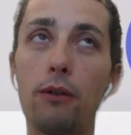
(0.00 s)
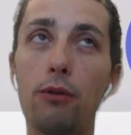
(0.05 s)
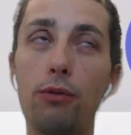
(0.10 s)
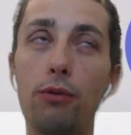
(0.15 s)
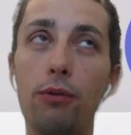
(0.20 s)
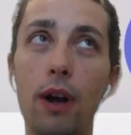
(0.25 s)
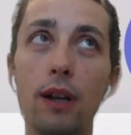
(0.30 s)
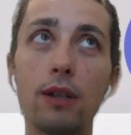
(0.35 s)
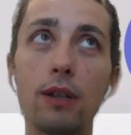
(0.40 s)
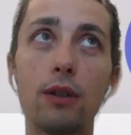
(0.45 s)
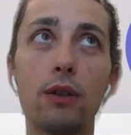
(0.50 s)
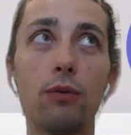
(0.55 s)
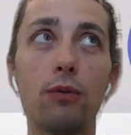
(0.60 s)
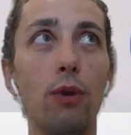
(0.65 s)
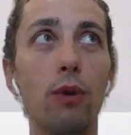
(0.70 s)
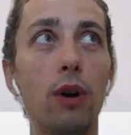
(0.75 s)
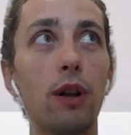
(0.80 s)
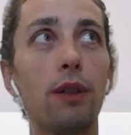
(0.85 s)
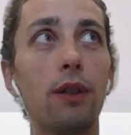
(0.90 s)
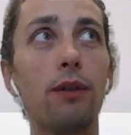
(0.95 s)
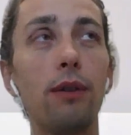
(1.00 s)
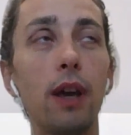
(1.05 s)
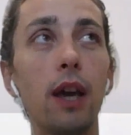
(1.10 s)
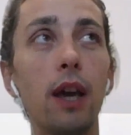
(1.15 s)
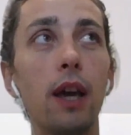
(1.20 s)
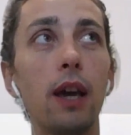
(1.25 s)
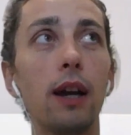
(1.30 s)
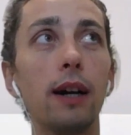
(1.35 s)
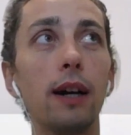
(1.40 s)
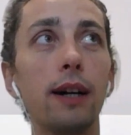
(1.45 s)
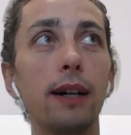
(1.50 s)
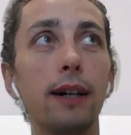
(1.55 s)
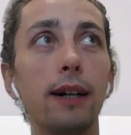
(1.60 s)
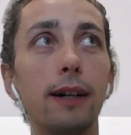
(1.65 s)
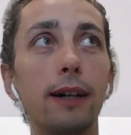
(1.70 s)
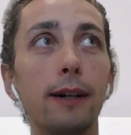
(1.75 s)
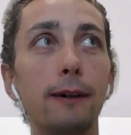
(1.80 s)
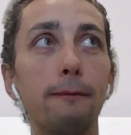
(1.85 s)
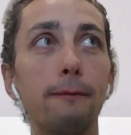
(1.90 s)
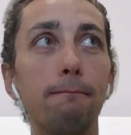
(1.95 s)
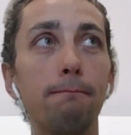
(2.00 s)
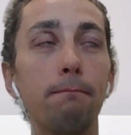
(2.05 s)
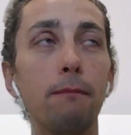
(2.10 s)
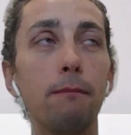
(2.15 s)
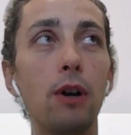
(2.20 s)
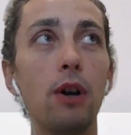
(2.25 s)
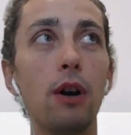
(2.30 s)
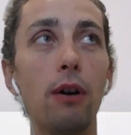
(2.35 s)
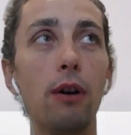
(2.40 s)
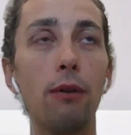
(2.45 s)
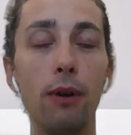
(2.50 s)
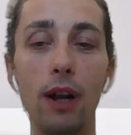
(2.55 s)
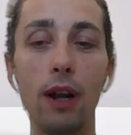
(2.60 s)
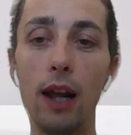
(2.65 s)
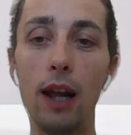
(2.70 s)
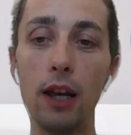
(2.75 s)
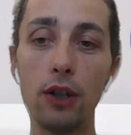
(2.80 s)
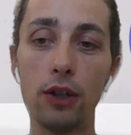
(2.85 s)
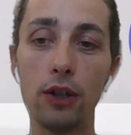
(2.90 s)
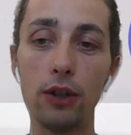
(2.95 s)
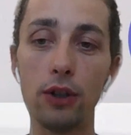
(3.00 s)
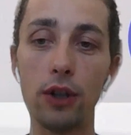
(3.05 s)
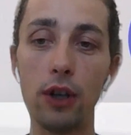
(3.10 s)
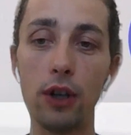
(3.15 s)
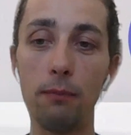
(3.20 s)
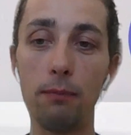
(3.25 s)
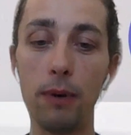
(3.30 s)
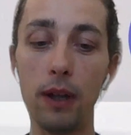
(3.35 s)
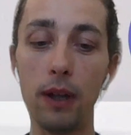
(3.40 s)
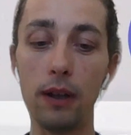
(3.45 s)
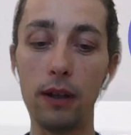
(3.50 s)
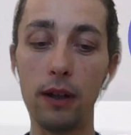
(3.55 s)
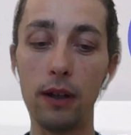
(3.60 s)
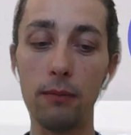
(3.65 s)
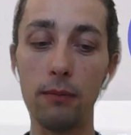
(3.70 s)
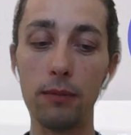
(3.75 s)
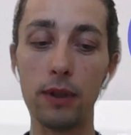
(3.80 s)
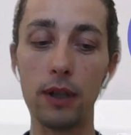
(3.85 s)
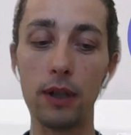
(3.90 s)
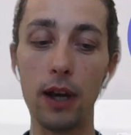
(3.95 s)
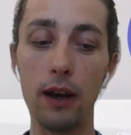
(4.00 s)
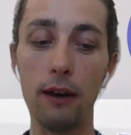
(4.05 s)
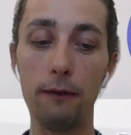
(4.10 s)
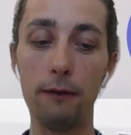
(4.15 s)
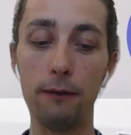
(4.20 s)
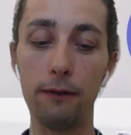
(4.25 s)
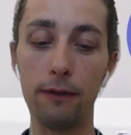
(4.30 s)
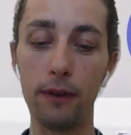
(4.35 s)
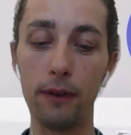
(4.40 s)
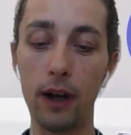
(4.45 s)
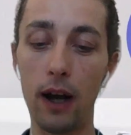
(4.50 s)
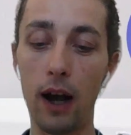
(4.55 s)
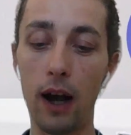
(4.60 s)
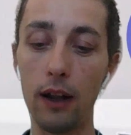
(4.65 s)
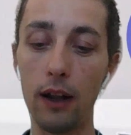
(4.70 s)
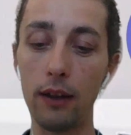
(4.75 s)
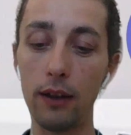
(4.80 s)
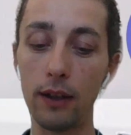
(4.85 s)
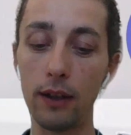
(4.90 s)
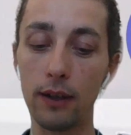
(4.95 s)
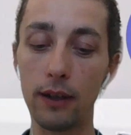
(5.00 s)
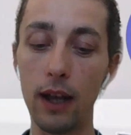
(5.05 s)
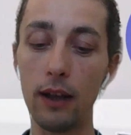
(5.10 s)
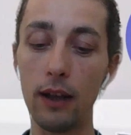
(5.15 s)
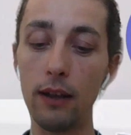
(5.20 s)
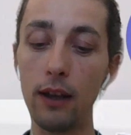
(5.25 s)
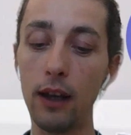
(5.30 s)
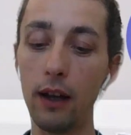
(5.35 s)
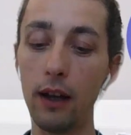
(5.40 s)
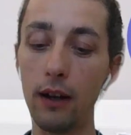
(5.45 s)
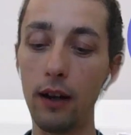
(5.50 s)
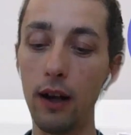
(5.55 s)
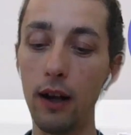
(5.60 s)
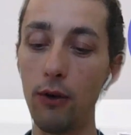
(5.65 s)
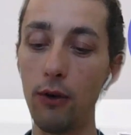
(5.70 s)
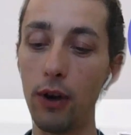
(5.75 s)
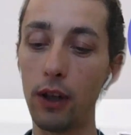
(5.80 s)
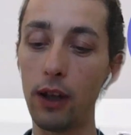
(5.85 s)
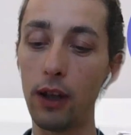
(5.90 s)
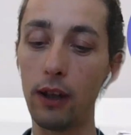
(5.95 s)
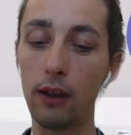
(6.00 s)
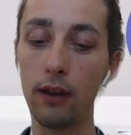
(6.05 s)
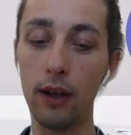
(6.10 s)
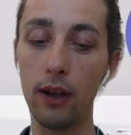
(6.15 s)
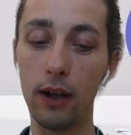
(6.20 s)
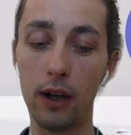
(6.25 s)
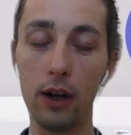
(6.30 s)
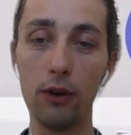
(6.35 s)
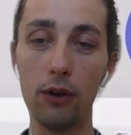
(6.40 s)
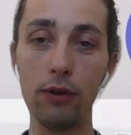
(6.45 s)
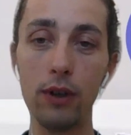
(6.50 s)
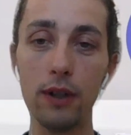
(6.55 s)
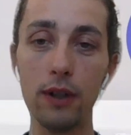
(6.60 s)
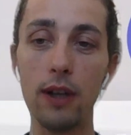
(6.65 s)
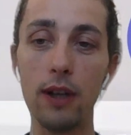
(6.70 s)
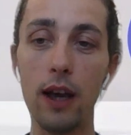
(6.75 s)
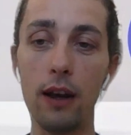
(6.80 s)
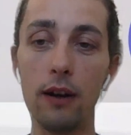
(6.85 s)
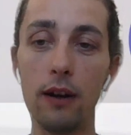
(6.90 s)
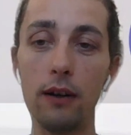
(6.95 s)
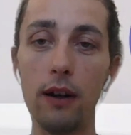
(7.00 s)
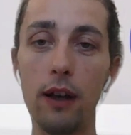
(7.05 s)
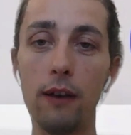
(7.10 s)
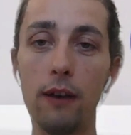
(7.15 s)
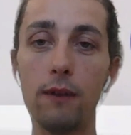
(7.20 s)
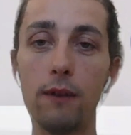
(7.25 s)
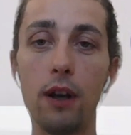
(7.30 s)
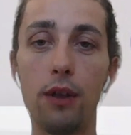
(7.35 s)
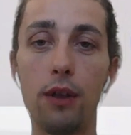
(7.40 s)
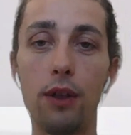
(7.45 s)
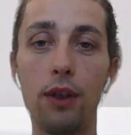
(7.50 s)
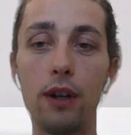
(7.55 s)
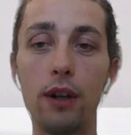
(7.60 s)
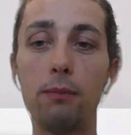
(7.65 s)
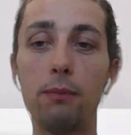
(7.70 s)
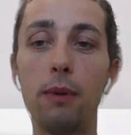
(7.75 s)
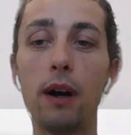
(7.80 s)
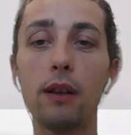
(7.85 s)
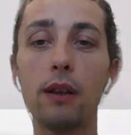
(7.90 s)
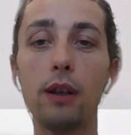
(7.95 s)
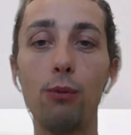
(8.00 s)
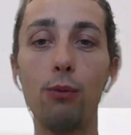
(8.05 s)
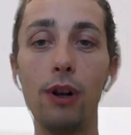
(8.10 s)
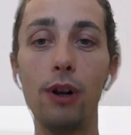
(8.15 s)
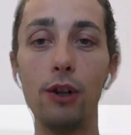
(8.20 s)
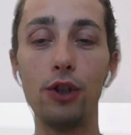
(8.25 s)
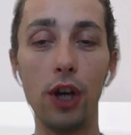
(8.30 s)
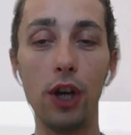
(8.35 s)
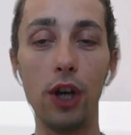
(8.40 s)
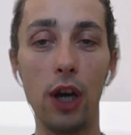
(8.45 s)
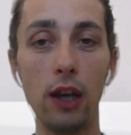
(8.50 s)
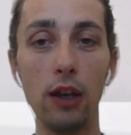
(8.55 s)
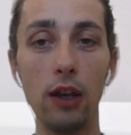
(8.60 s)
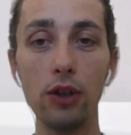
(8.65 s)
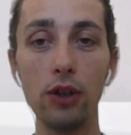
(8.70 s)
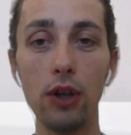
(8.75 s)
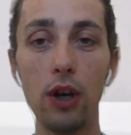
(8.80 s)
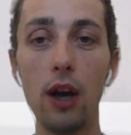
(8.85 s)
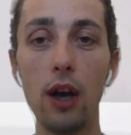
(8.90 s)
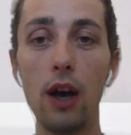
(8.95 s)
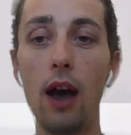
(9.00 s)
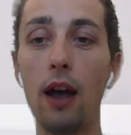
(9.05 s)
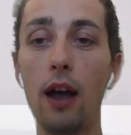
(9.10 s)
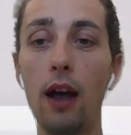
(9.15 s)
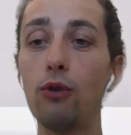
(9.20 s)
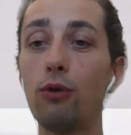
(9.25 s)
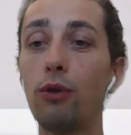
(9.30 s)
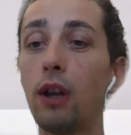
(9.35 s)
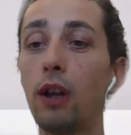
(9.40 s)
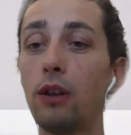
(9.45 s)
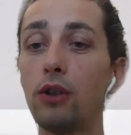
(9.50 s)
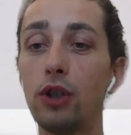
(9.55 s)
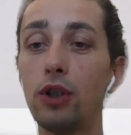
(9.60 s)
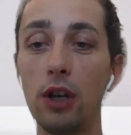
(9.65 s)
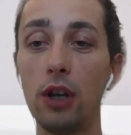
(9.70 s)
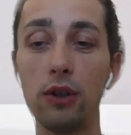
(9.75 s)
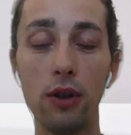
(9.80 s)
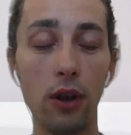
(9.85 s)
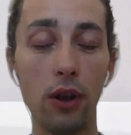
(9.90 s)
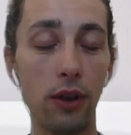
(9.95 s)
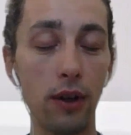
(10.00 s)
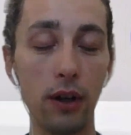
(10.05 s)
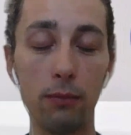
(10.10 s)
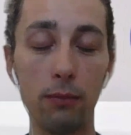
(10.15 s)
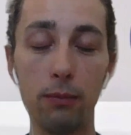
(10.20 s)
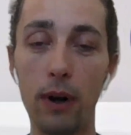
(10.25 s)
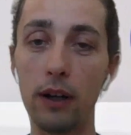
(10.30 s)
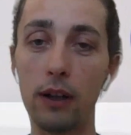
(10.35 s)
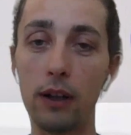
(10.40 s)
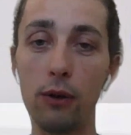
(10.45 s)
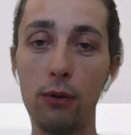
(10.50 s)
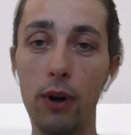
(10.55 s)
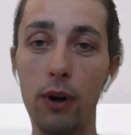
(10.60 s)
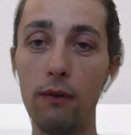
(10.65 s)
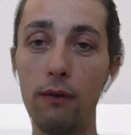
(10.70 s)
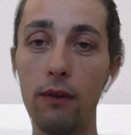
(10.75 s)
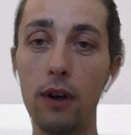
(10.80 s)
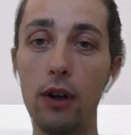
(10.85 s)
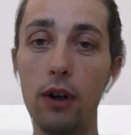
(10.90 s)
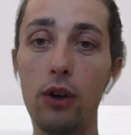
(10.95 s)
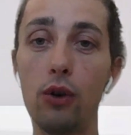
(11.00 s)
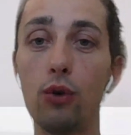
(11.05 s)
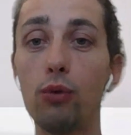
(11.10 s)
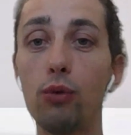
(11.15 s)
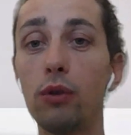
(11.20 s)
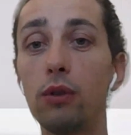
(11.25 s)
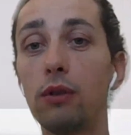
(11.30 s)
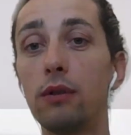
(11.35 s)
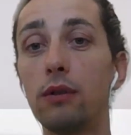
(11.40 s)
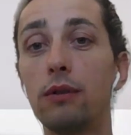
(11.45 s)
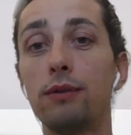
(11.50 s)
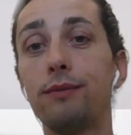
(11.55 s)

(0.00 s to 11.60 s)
trustworthy relationship in terms of understanding and knowing that the code is there. If the third party will change, and you can change the third party whenever you would